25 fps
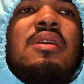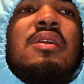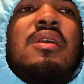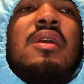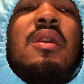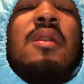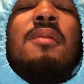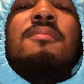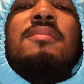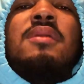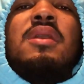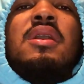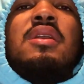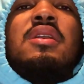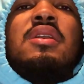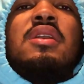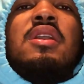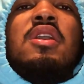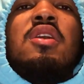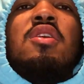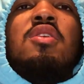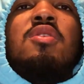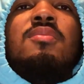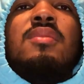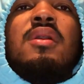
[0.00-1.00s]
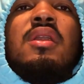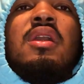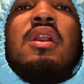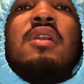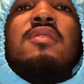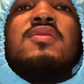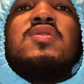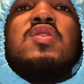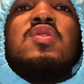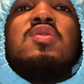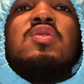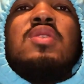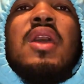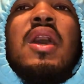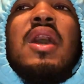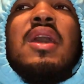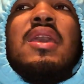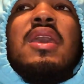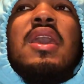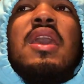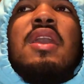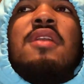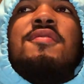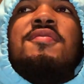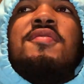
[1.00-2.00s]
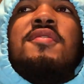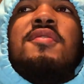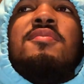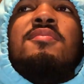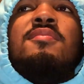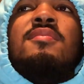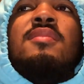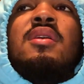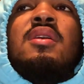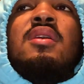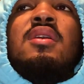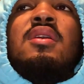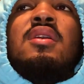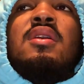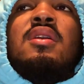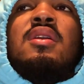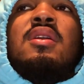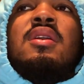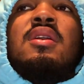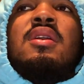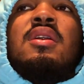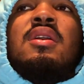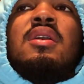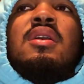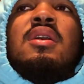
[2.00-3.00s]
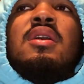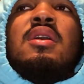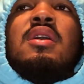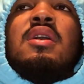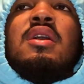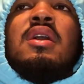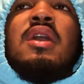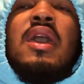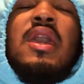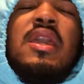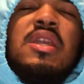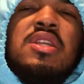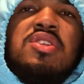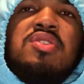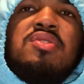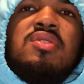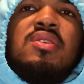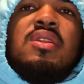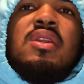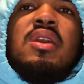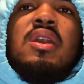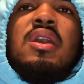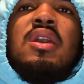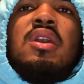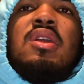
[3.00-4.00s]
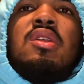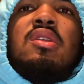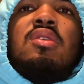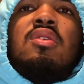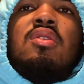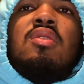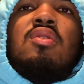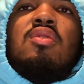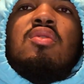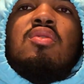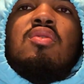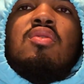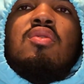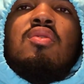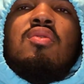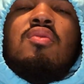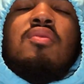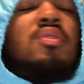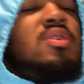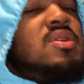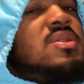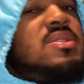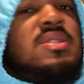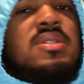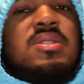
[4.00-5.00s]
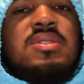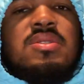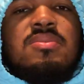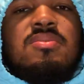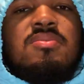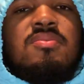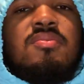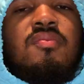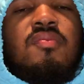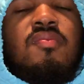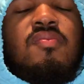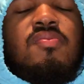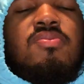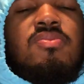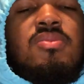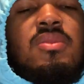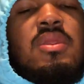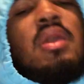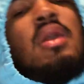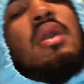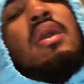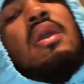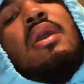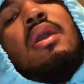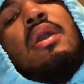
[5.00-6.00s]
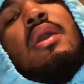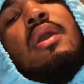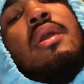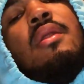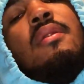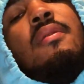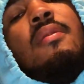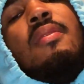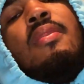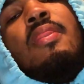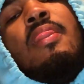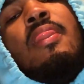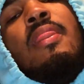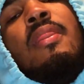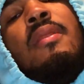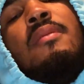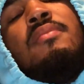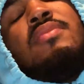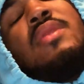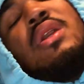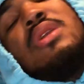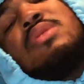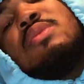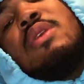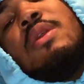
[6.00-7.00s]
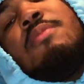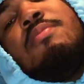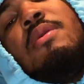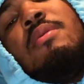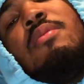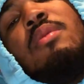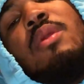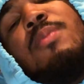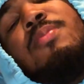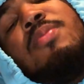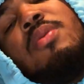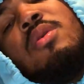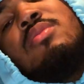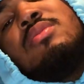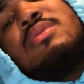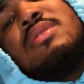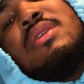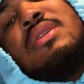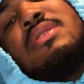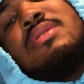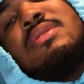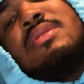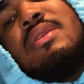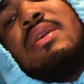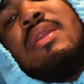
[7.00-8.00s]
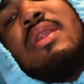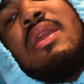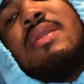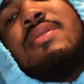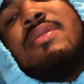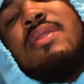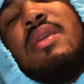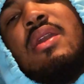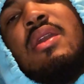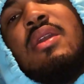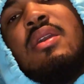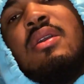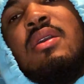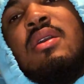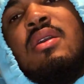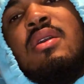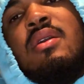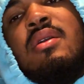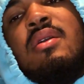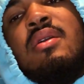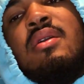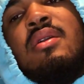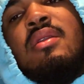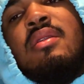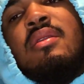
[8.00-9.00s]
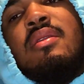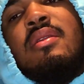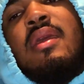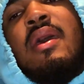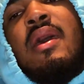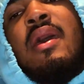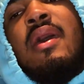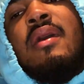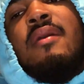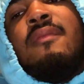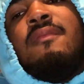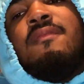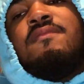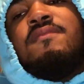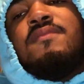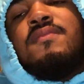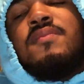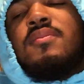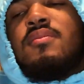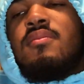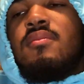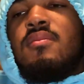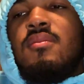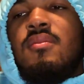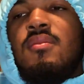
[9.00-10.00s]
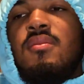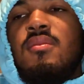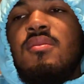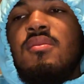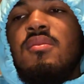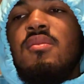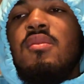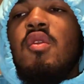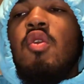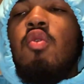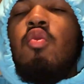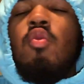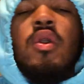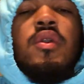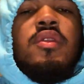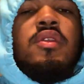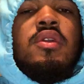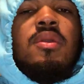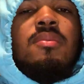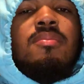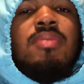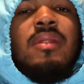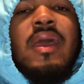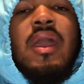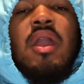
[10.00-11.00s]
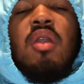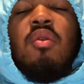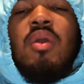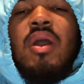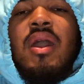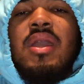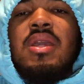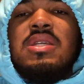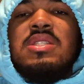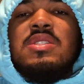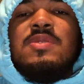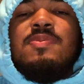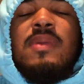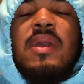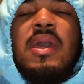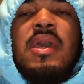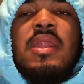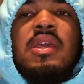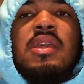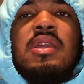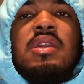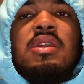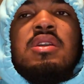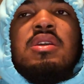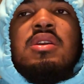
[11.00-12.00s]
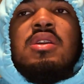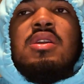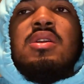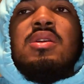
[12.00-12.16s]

him being killed by the officer, that came from hatred and racism. And that's why people are protesting. And I think that whether you're black, white, Hispanic,